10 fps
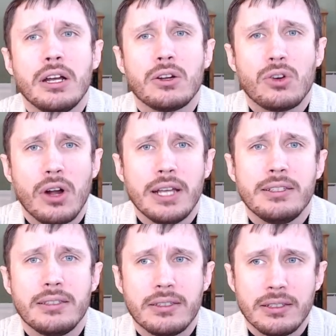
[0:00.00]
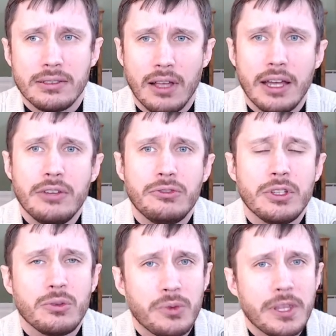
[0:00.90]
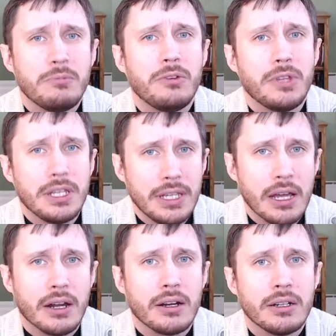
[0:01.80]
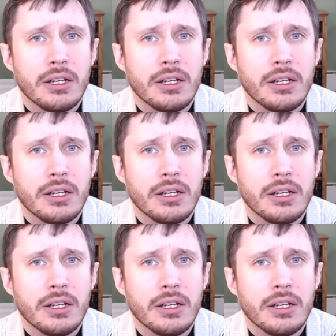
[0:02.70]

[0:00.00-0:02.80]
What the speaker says: Christ's life to the rhythm of the year.